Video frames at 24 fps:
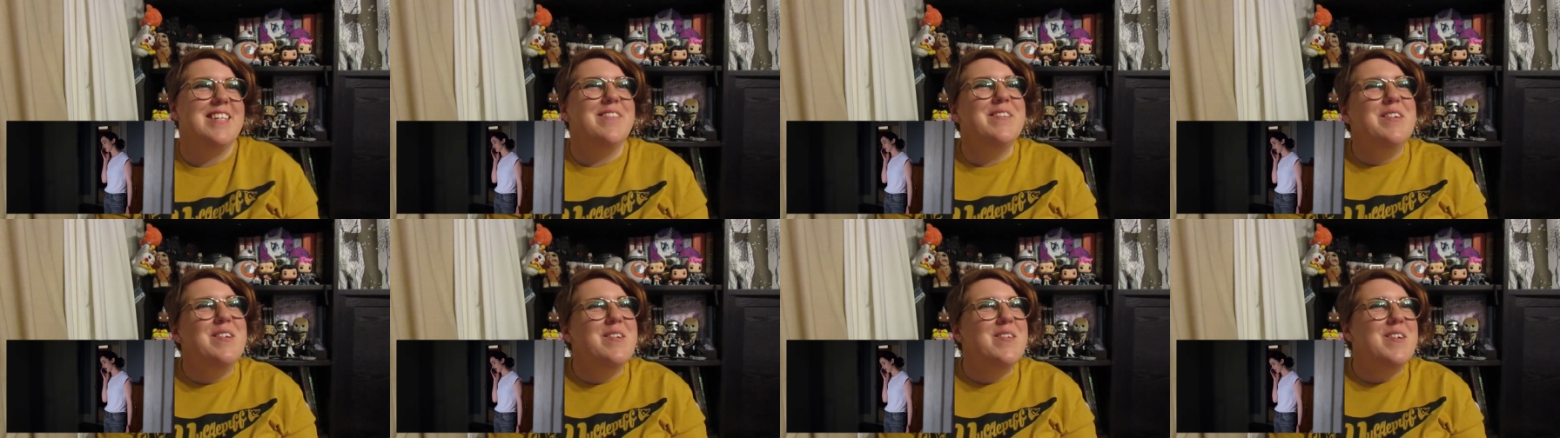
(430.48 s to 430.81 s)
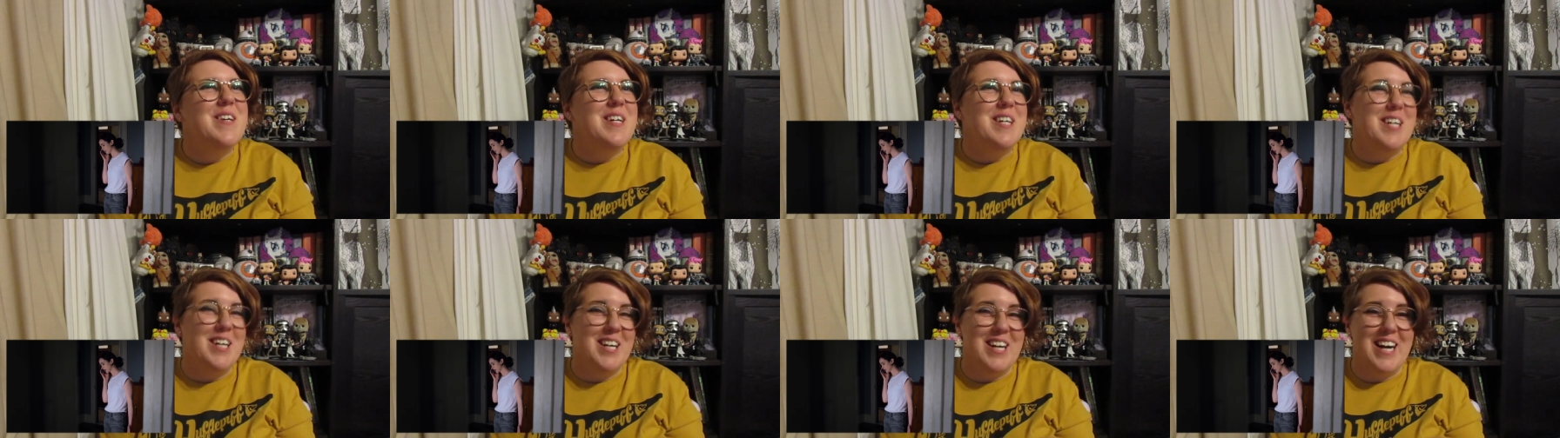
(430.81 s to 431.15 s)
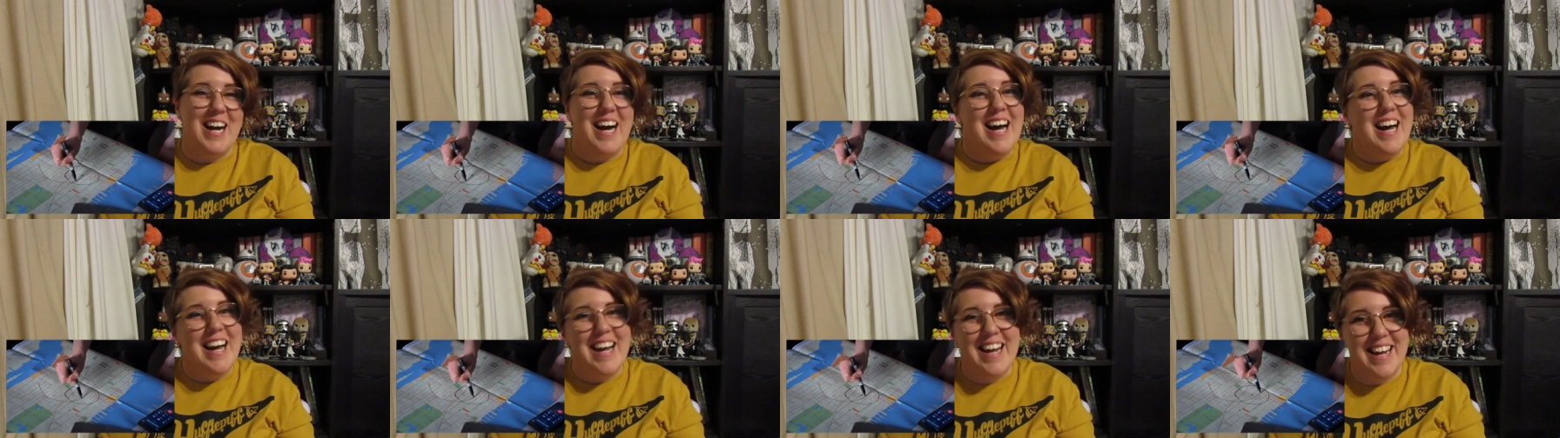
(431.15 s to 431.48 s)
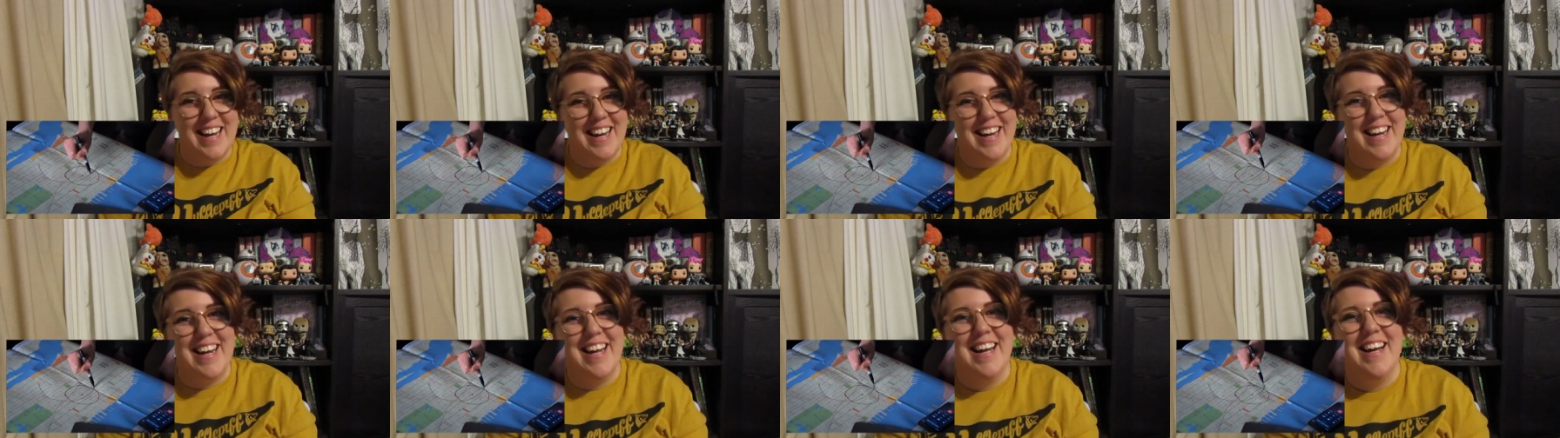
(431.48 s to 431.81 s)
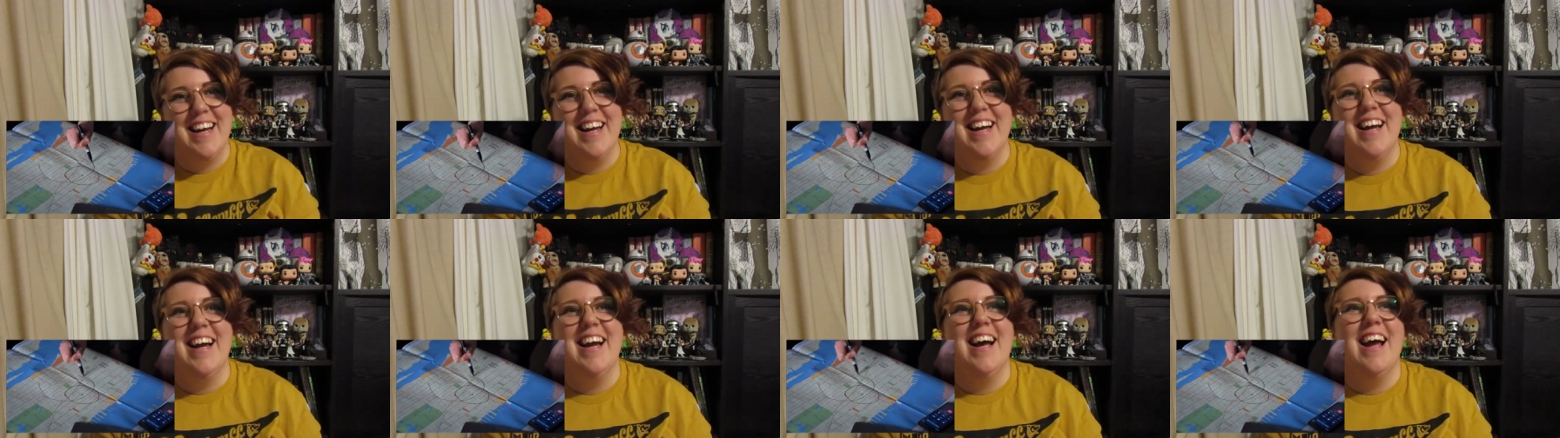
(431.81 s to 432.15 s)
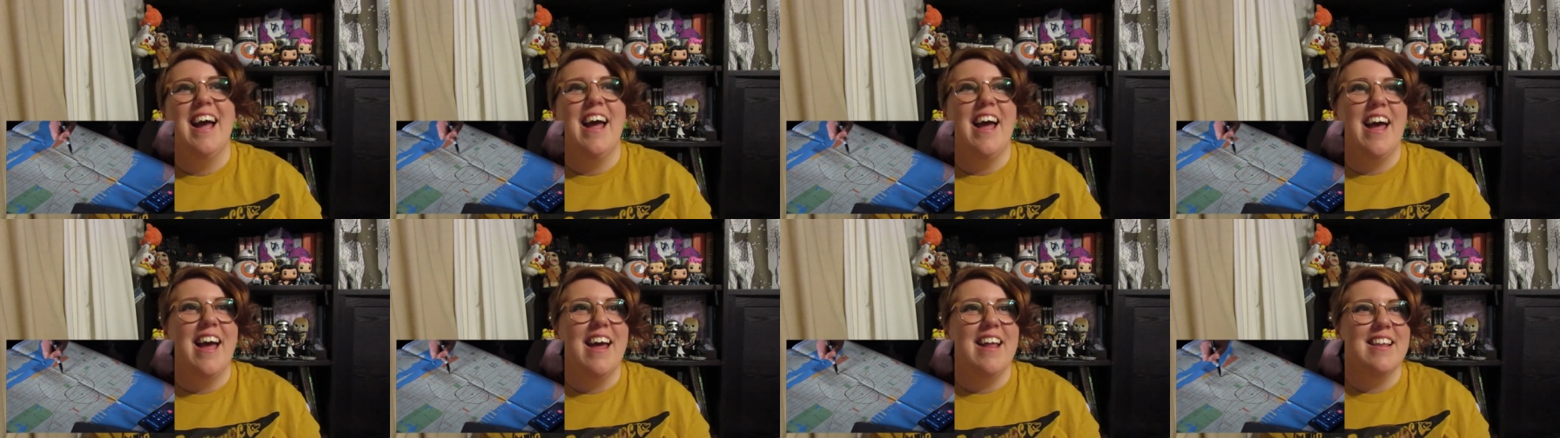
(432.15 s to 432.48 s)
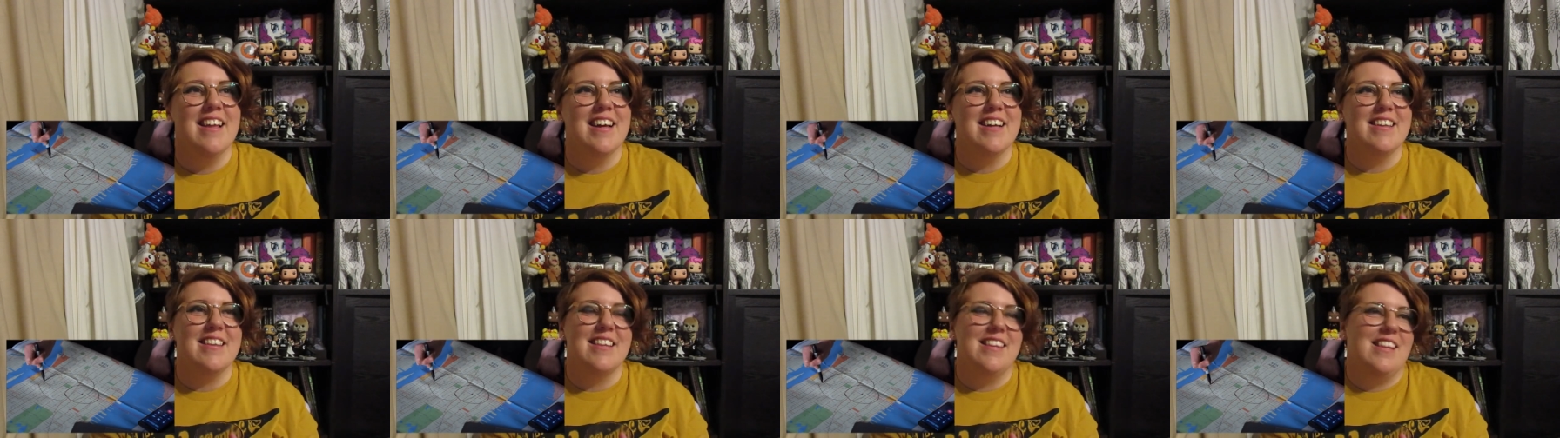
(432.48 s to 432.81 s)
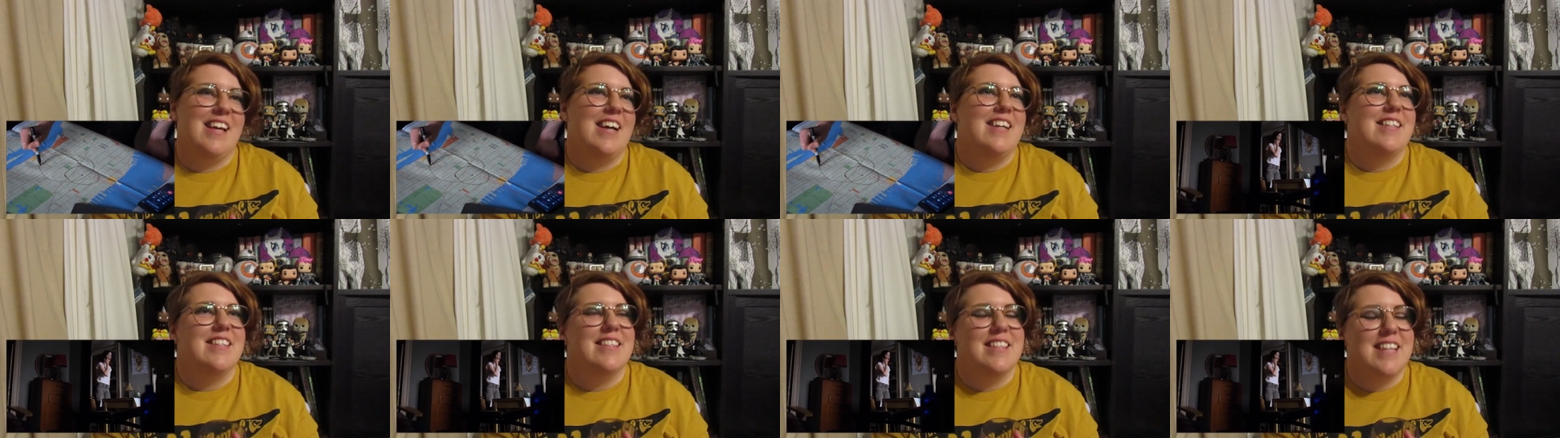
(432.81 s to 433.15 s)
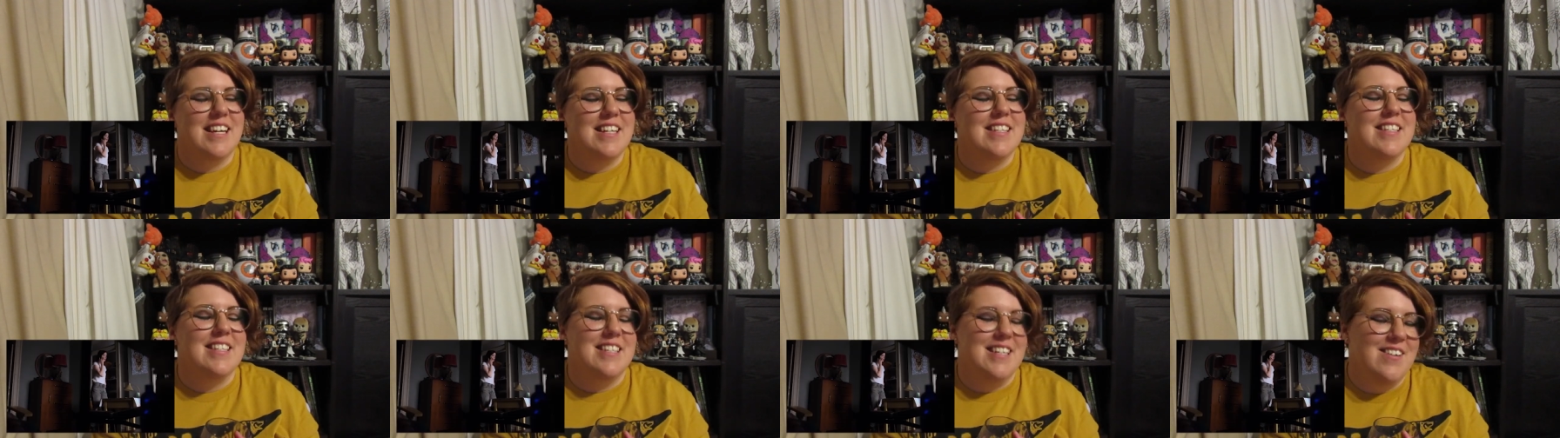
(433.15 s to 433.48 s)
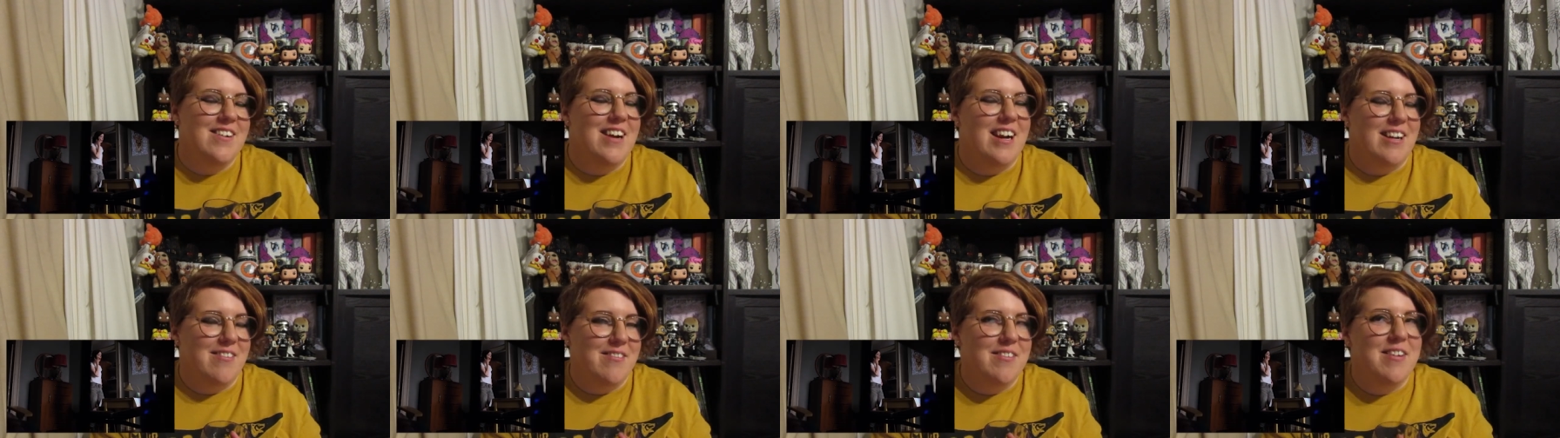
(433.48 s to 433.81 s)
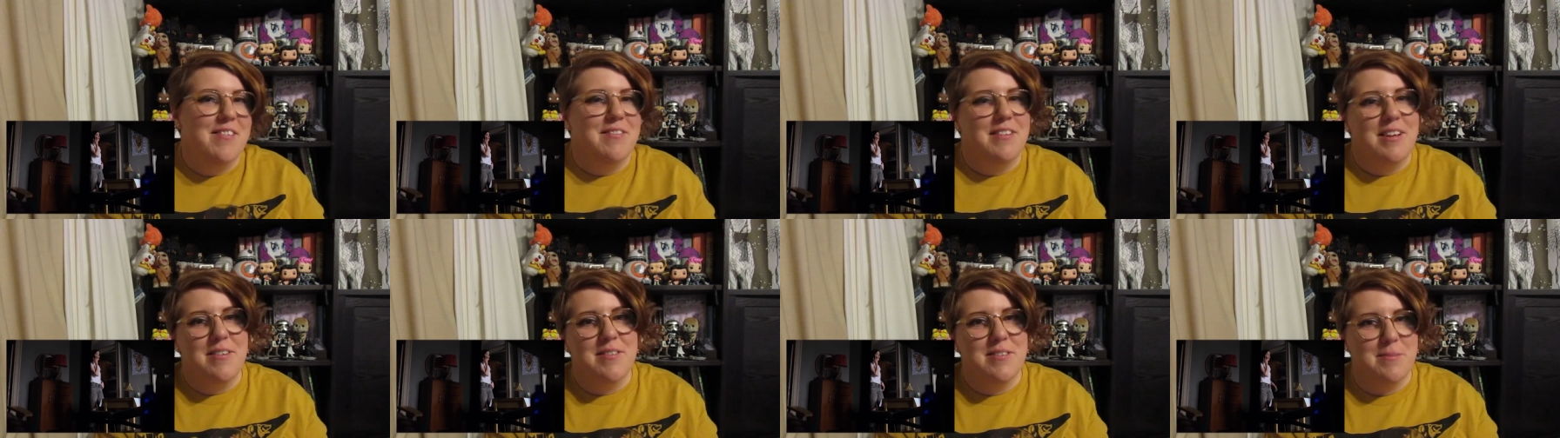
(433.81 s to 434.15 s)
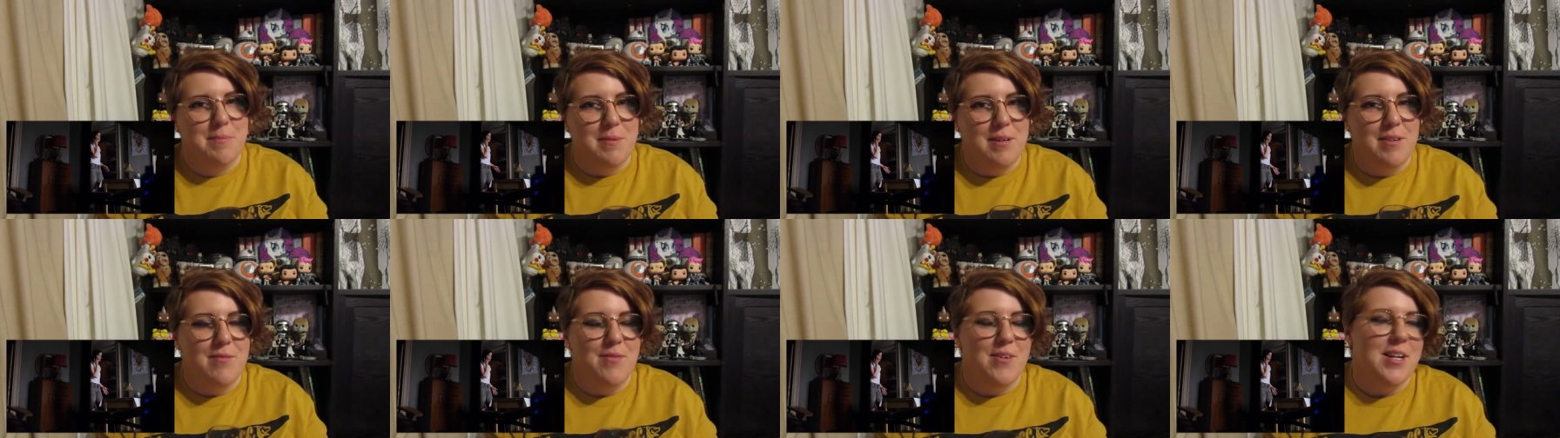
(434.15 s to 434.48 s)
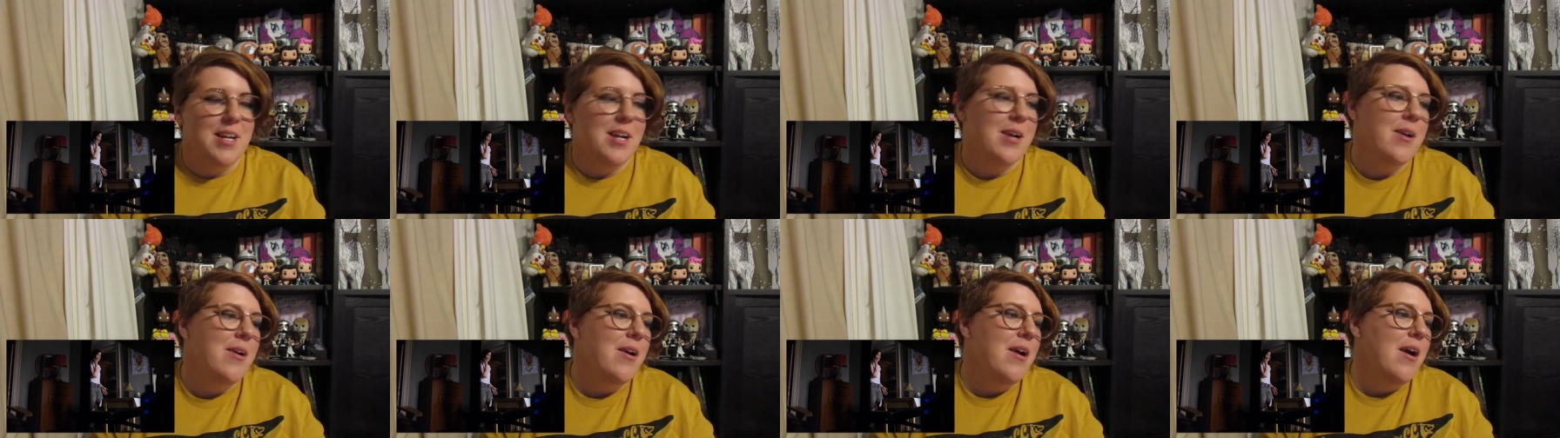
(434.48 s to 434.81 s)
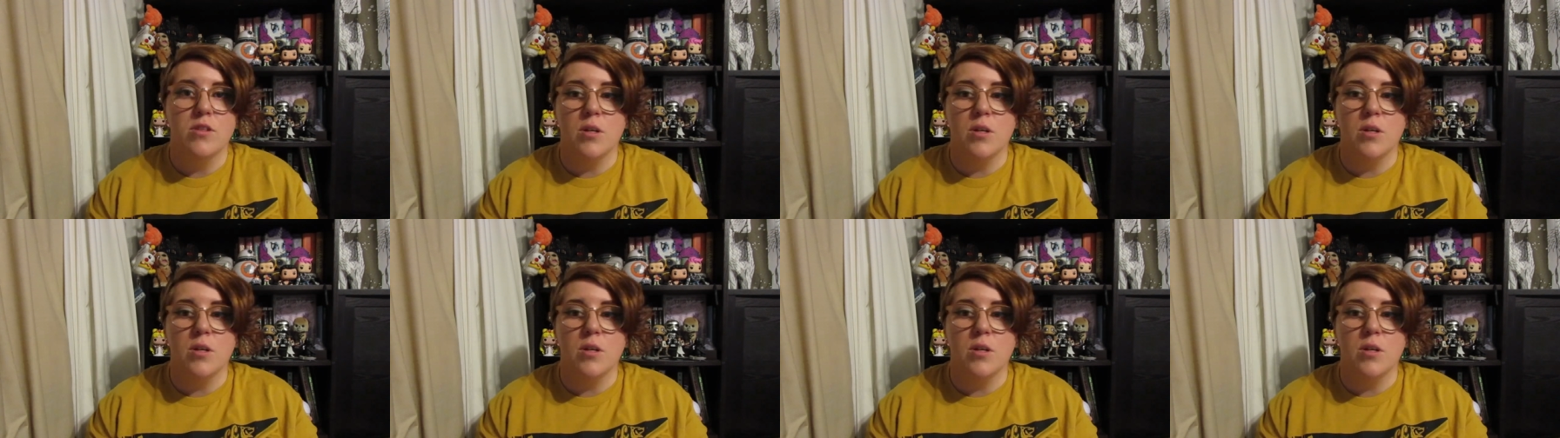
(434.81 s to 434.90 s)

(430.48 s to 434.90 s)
even one crying. And like that scene cracked me up. That was pretty funny.